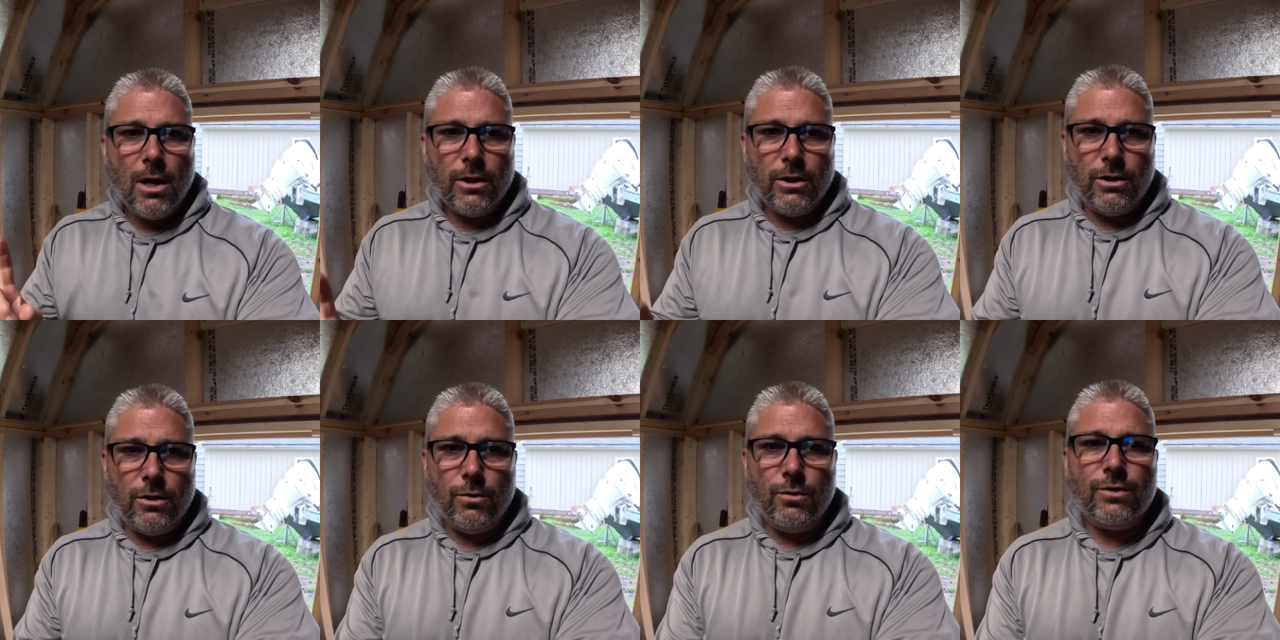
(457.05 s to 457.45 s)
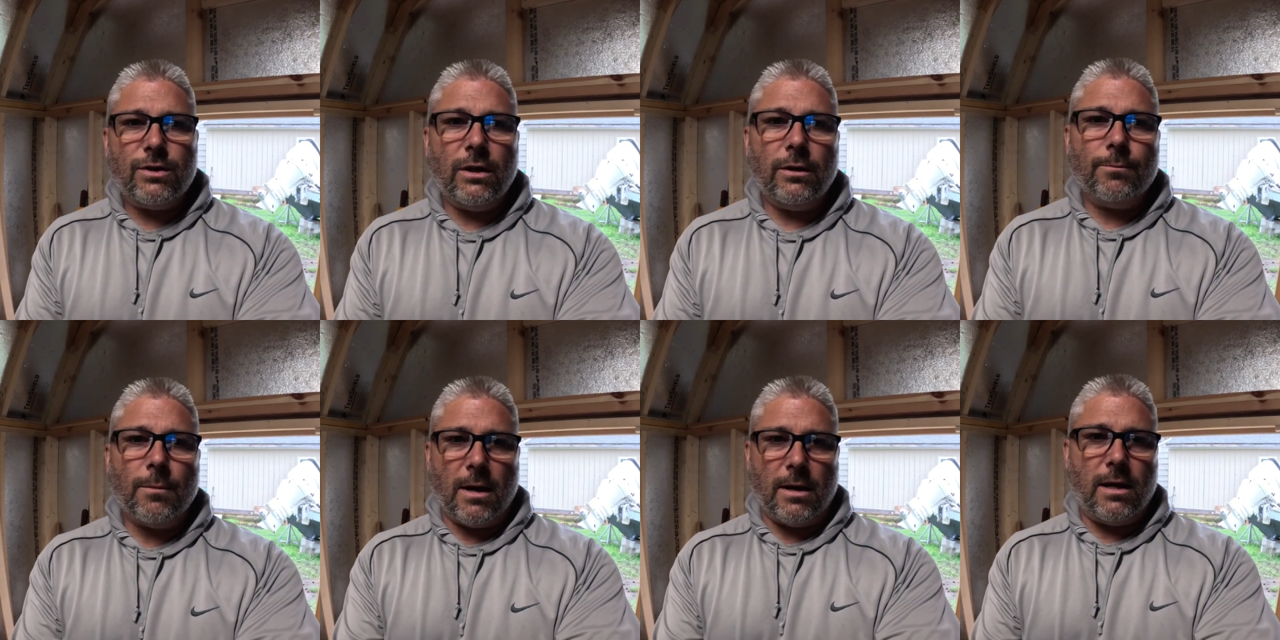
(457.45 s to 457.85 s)

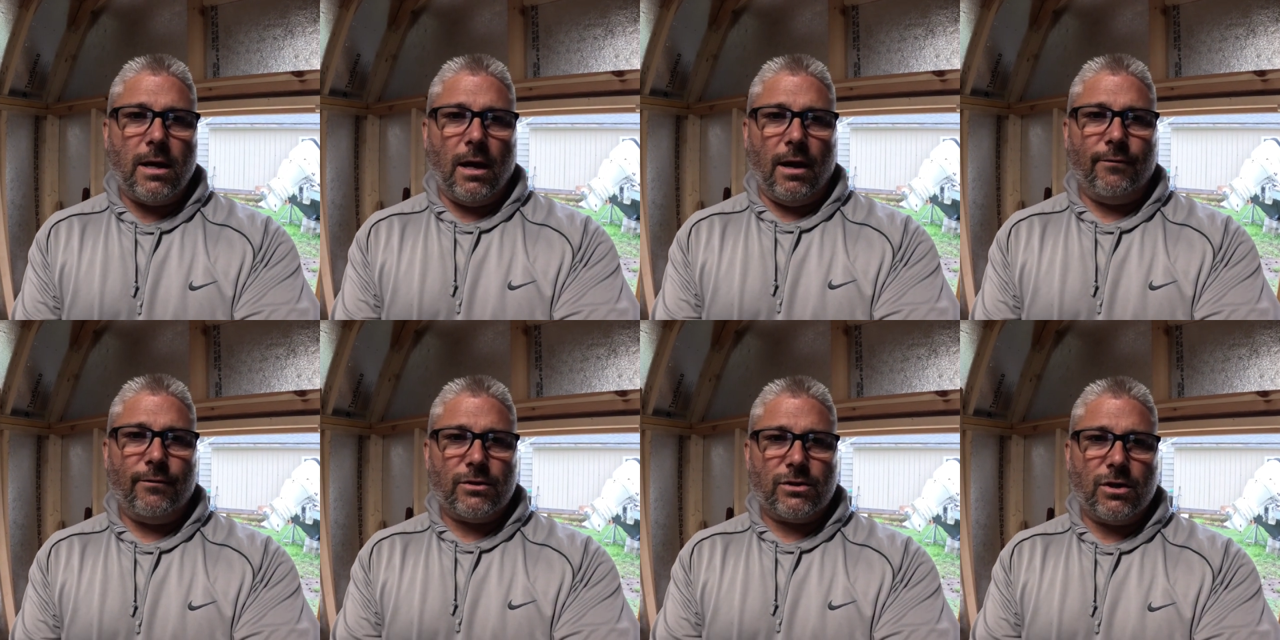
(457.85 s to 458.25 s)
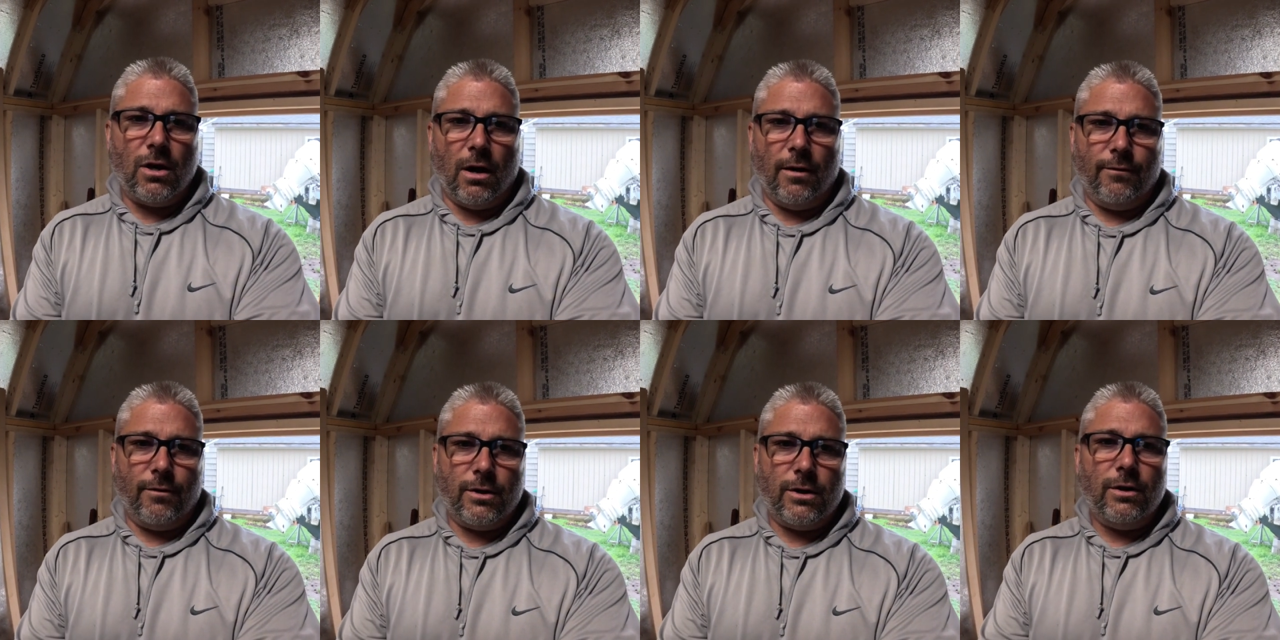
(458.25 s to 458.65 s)
using my canvas
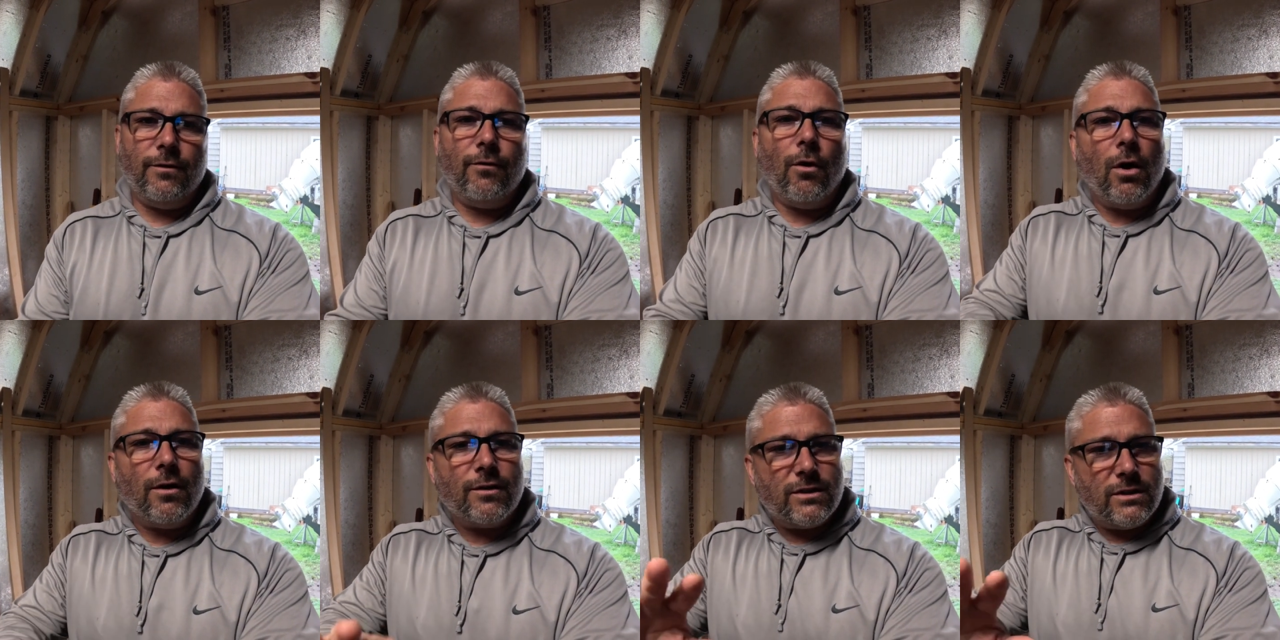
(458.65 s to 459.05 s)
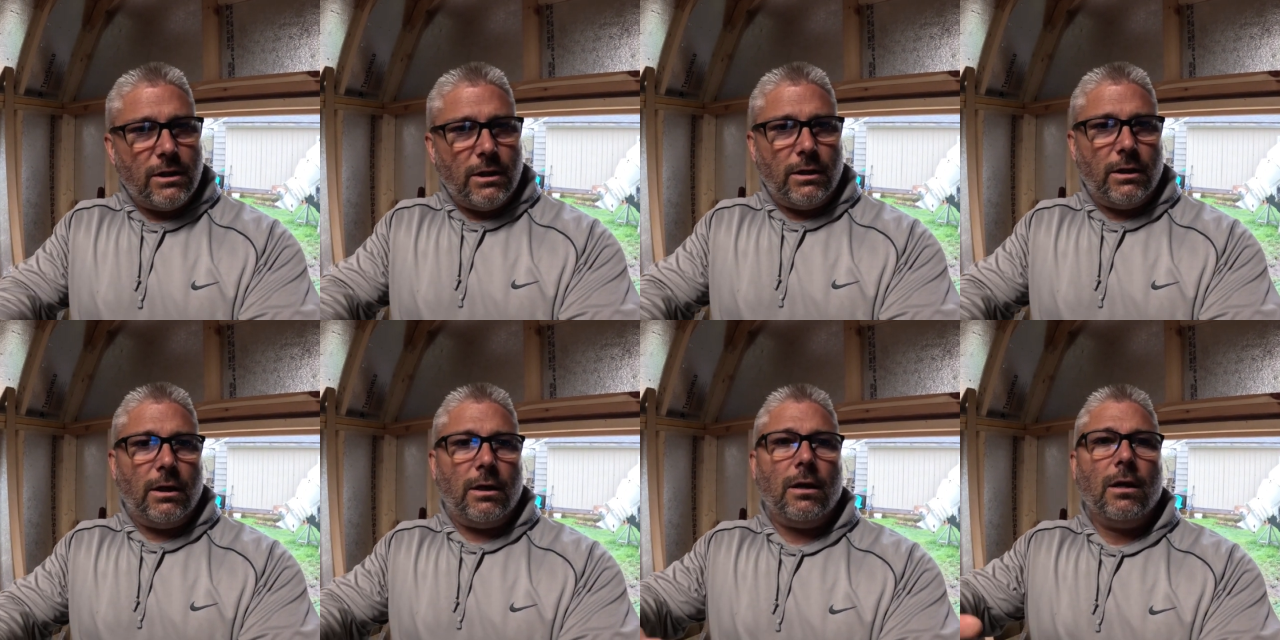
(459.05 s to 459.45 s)
cover you've all
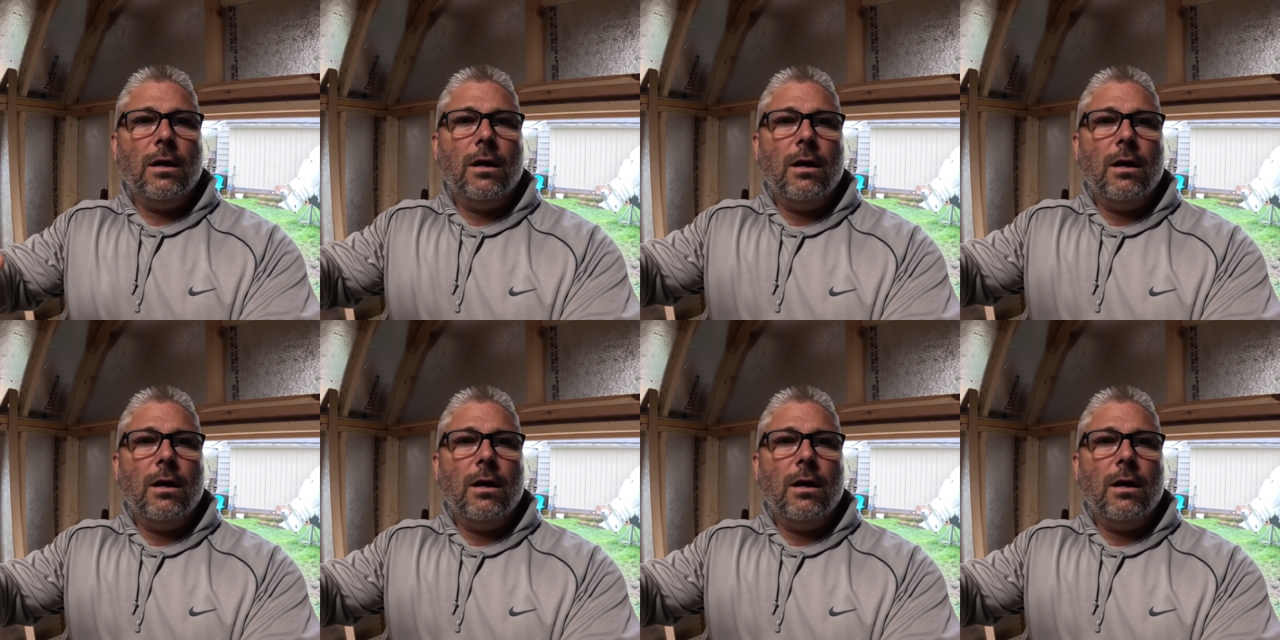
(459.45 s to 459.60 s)
seen it